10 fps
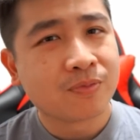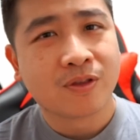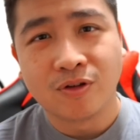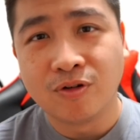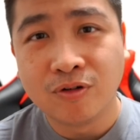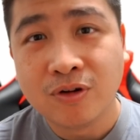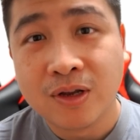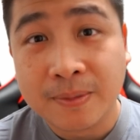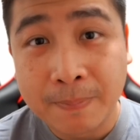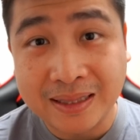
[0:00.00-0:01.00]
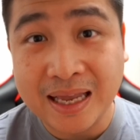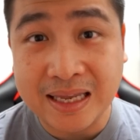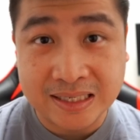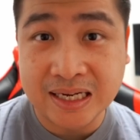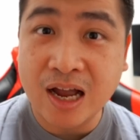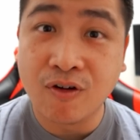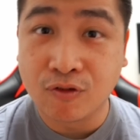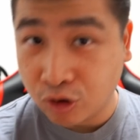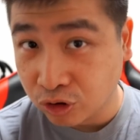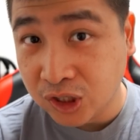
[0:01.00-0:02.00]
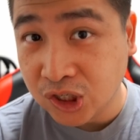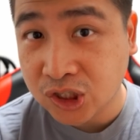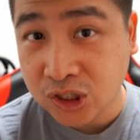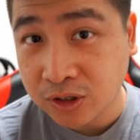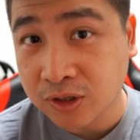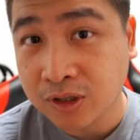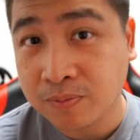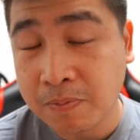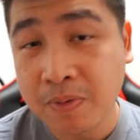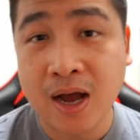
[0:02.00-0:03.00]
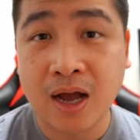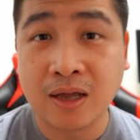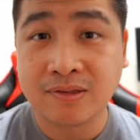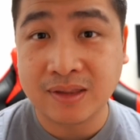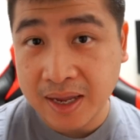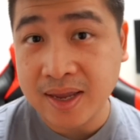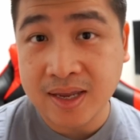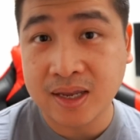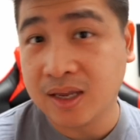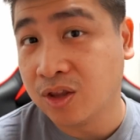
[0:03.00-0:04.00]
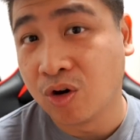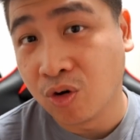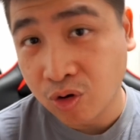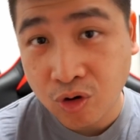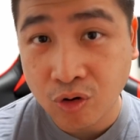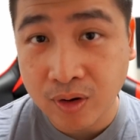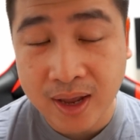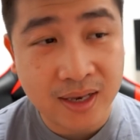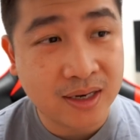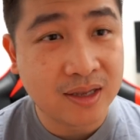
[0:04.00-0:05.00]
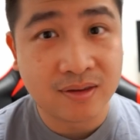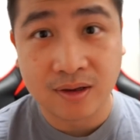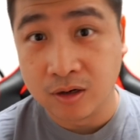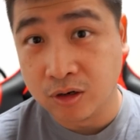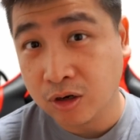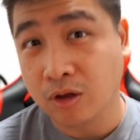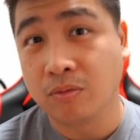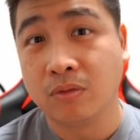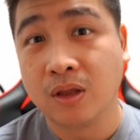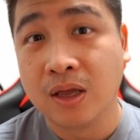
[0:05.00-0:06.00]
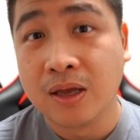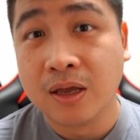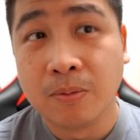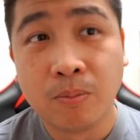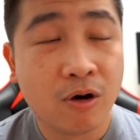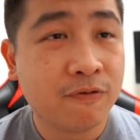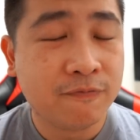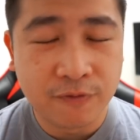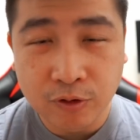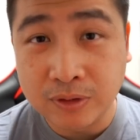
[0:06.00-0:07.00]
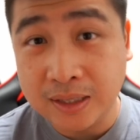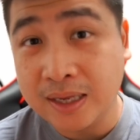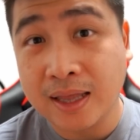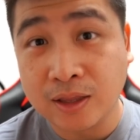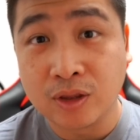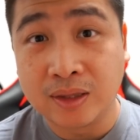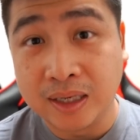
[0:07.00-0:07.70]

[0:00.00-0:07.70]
You know, But that is the kind of condition people are staying in Hong Kong, and it's a lot more filthy and